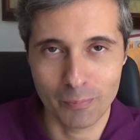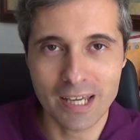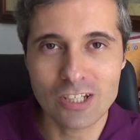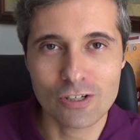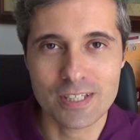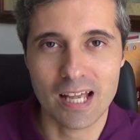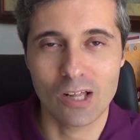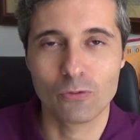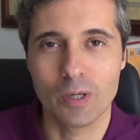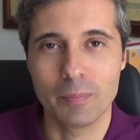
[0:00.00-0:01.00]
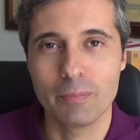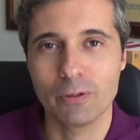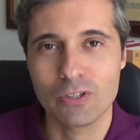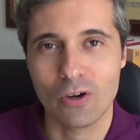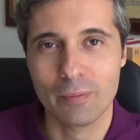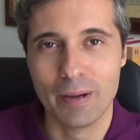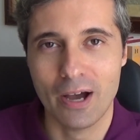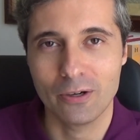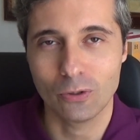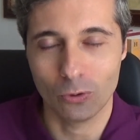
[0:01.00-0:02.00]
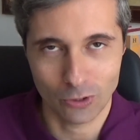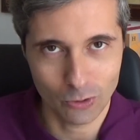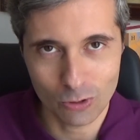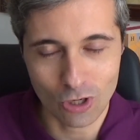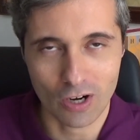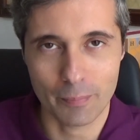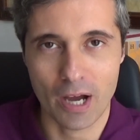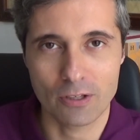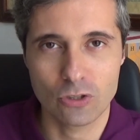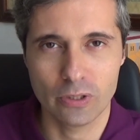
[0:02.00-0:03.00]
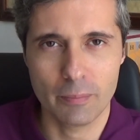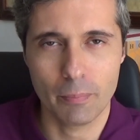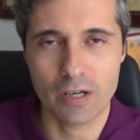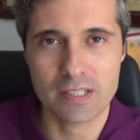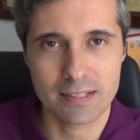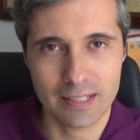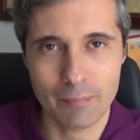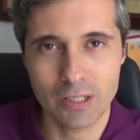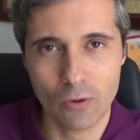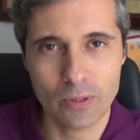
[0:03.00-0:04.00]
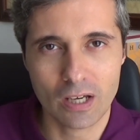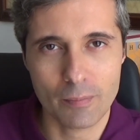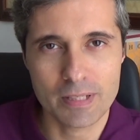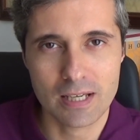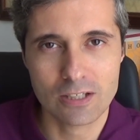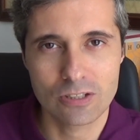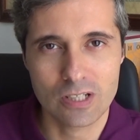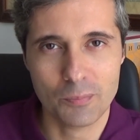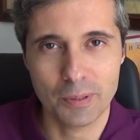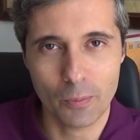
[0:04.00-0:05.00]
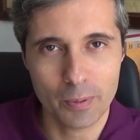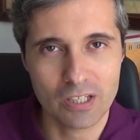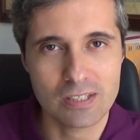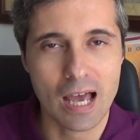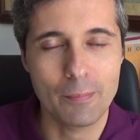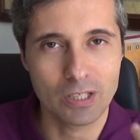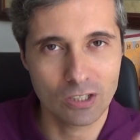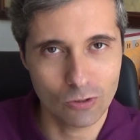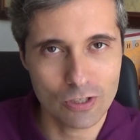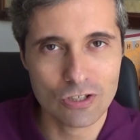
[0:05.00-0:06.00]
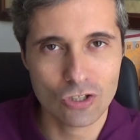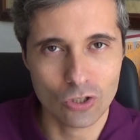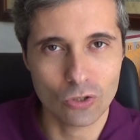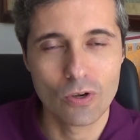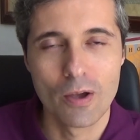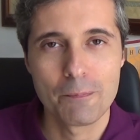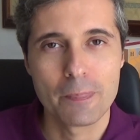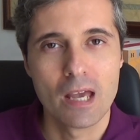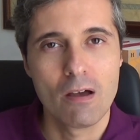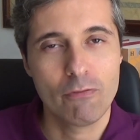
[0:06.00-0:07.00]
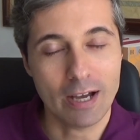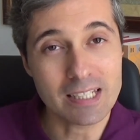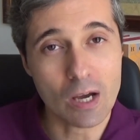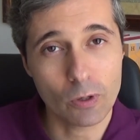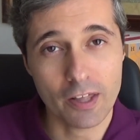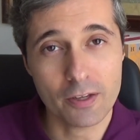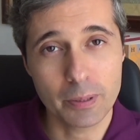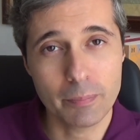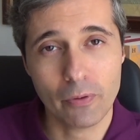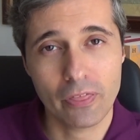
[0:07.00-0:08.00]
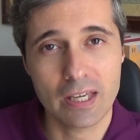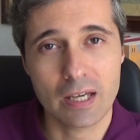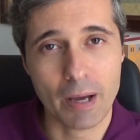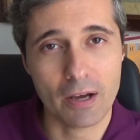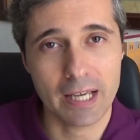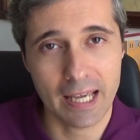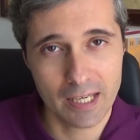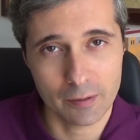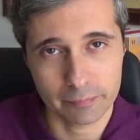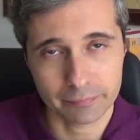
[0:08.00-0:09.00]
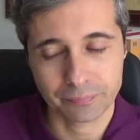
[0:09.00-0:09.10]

made yourself where people talk about or you talk about Julian Barnes, let me know in the comment section down below because I'd be curious to find out what other people think about him.